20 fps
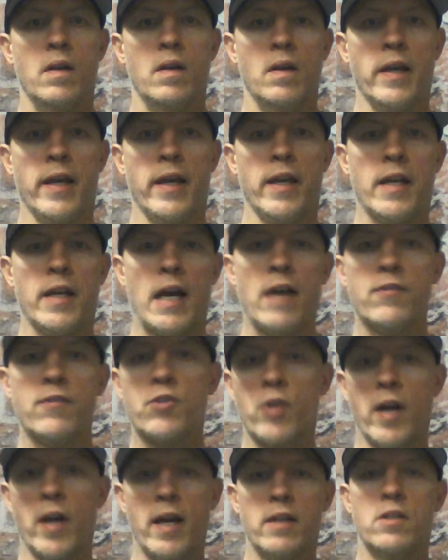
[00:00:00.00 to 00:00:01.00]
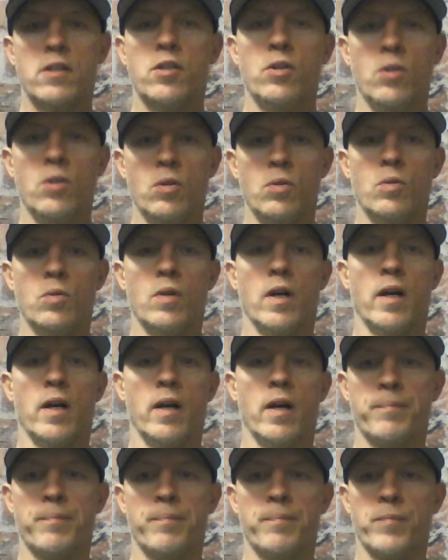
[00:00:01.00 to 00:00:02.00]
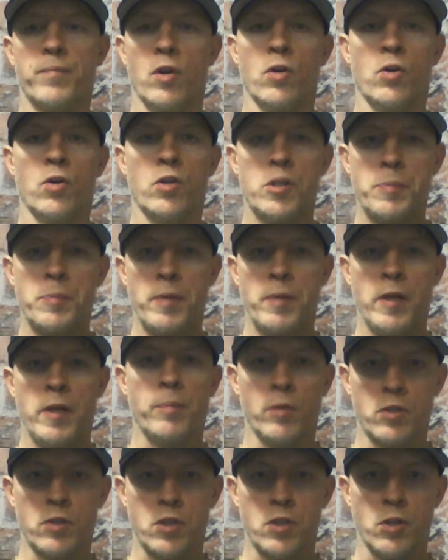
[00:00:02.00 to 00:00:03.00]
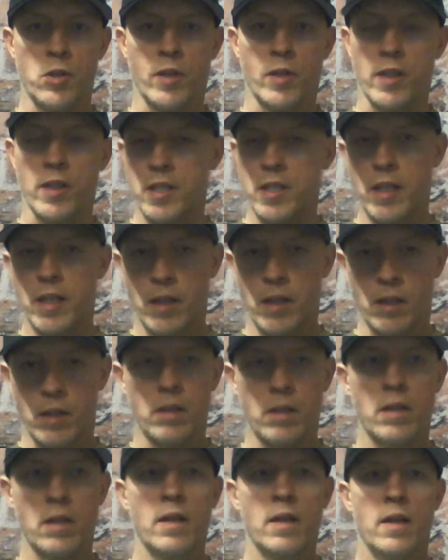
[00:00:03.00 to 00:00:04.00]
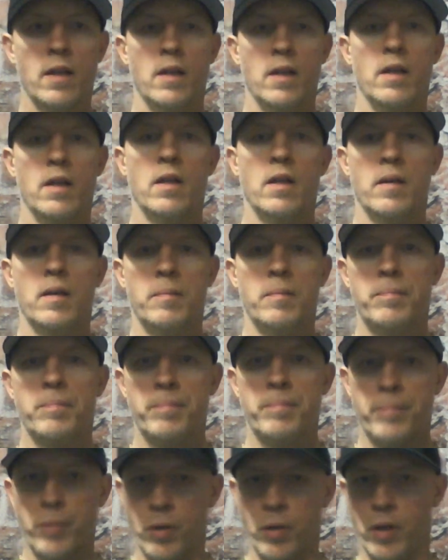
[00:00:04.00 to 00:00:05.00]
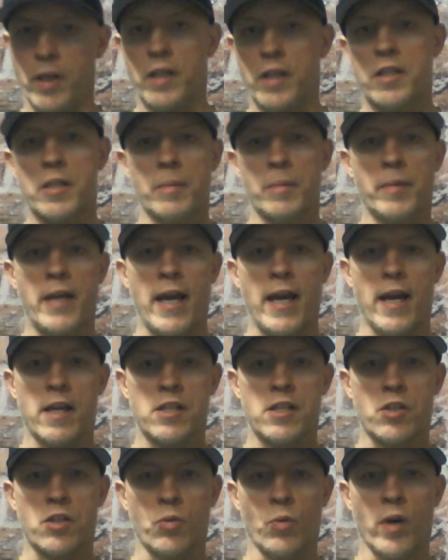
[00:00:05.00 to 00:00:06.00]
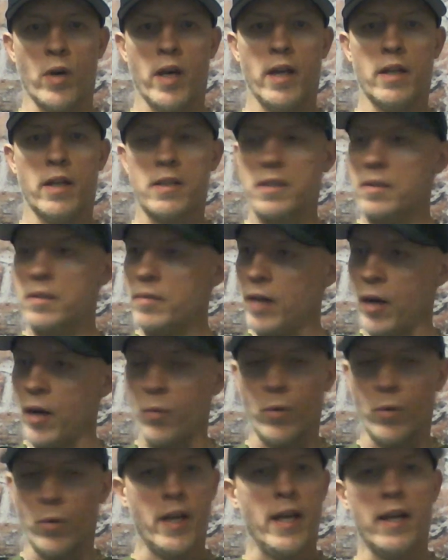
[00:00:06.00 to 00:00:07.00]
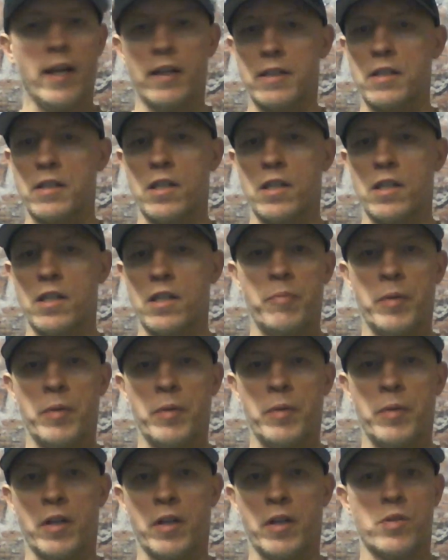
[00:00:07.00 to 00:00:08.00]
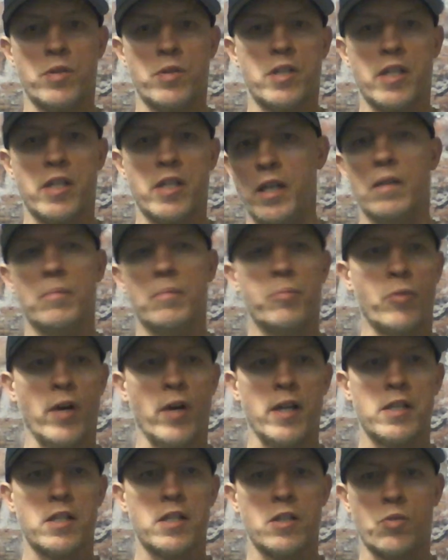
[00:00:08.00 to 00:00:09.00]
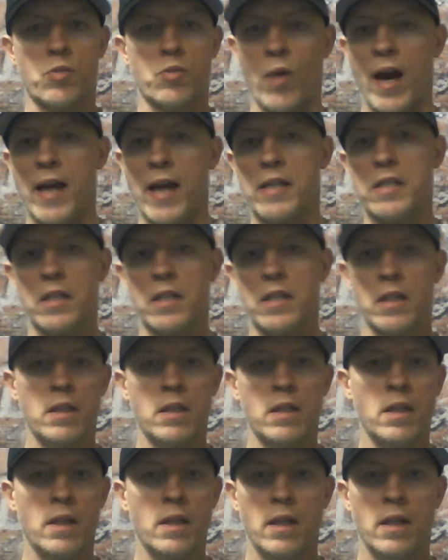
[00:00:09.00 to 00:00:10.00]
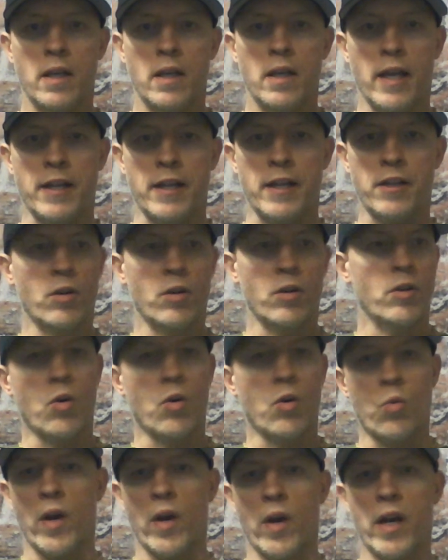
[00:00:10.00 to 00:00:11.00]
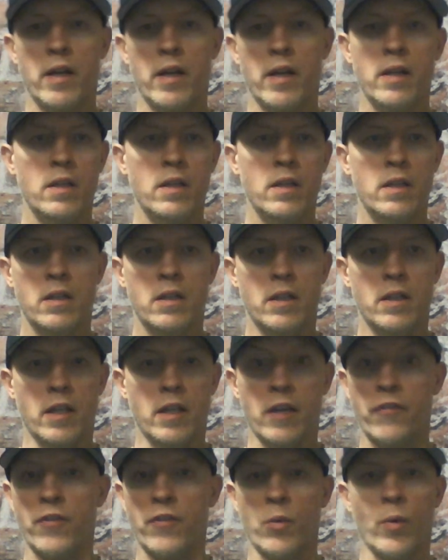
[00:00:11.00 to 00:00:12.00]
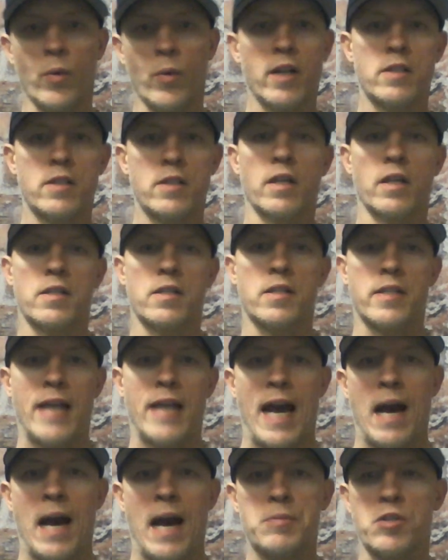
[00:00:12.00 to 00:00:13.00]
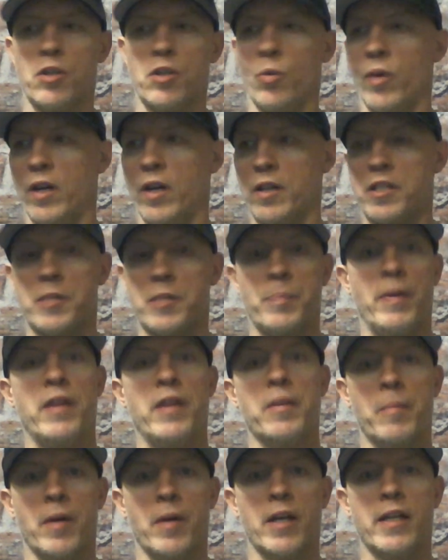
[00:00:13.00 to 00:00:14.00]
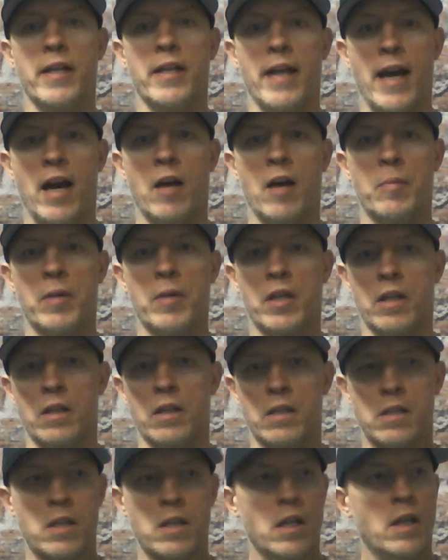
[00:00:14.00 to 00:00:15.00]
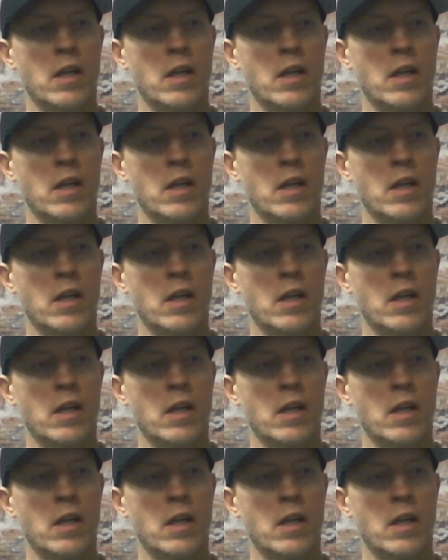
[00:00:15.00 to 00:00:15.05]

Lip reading: And I've tried to urge people to consider putting some cash away. It's on one hand, it's tough because you see prices rising and you don't know when, if and when it's going to stop. So you want to spend the money now because